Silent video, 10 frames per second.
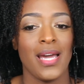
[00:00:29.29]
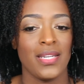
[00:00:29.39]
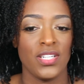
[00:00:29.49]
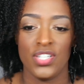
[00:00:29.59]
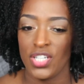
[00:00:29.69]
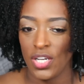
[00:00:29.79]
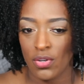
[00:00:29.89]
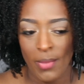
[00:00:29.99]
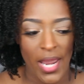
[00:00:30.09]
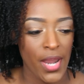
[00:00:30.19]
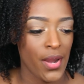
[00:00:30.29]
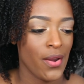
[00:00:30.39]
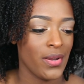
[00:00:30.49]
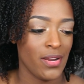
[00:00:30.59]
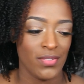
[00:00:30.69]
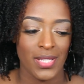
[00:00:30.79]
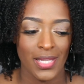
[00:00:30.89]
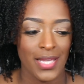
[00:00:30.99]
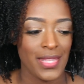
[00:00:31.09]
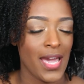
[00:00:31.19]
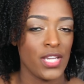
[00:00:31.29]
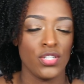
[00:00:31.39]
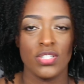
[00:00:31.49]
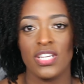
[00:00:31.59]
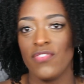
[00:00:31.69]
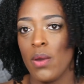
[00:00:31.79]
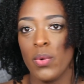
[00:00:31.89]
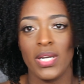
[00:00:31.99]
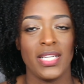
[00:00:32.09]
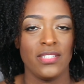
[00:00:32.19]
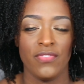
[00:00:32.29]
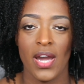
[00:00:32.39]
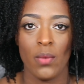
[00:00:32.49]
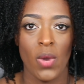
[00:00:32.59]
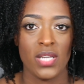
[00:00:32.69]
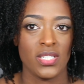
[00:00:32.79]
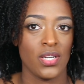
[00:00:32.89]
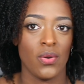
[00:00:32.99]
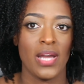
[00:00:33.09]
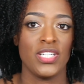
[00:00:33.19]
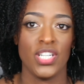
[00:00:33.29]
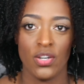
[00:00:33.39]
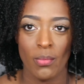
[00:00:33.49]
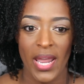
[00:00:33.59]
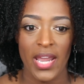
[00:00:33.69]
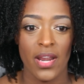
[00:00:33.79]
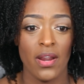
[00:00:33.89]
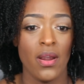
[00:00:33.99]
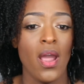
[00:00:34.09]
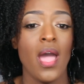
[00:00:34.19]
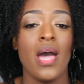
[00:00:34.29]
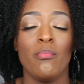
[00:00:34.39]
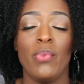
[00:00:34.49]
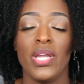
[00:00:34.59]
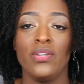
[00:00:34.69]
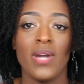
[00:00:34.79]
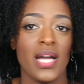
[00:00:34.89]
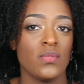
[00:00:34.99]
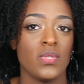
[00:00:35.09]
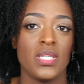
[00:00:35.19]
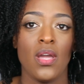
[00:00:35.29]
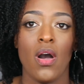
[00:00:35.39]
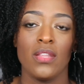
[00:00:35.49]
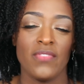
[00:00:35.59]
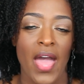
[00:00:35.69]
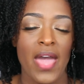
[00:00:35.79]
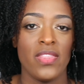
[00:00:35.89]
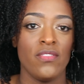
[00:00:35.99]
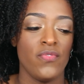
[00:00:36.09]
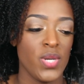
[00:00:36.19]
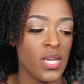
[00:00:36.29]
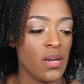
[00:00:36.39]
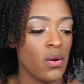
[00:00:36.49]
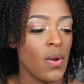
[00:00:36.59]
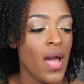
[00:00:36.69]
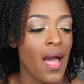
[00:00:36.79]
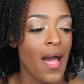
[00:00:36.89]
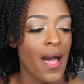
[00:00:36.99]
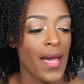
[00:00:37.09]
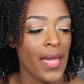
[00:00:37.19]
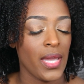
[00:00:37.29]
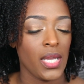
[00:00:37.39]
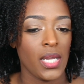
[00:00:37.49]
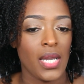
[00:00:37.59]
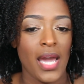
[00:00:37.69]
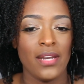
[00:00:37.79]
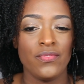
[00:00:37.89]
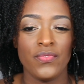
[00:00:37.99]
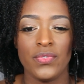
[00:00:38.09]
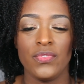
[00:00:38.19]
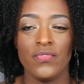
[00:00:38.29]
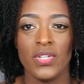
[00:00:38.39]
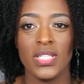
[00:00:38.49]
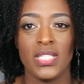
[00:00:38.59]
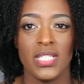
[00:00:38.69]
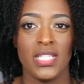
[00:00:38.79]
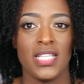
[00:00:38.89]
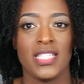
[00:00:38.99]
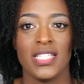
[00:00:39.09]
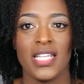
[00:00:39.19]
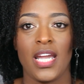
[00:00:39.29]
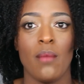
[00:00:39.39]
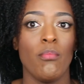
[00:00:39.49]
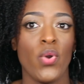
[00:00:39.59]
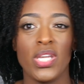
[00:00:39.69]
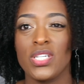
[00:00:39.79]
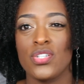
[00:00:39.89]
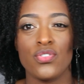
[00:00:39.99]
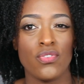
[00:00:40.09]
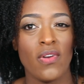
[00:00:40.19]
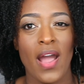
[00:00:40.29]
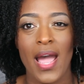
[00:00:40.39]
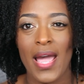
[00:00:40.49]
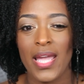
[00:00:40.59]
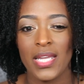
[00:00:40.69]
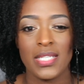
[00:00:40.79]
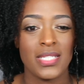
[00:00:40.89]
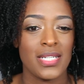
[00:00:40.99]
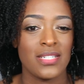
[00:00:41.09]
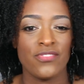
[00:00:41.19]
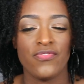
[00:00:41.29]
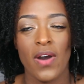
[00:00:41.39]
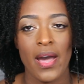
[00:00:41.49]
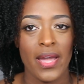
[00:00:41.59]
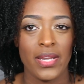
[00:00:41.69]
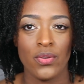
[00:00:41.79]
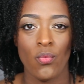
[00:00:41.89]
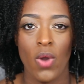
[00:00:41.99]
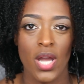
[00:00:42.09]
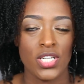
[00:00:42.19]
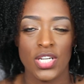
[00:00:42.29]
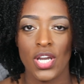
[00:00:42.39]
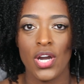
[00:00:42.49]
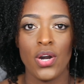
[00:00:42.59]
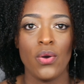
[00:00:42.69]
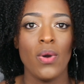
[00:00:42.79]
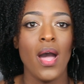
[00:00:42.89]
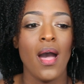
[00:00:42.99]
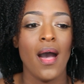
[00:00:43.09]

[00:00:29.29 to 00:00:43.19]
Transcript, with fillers: I did shingle my hair and everything like that. Usually if I want a defined wash and go, I shingle my hair, but you guys will see all of that in the video. I kind of really did this as like a moisturized defined wash and go.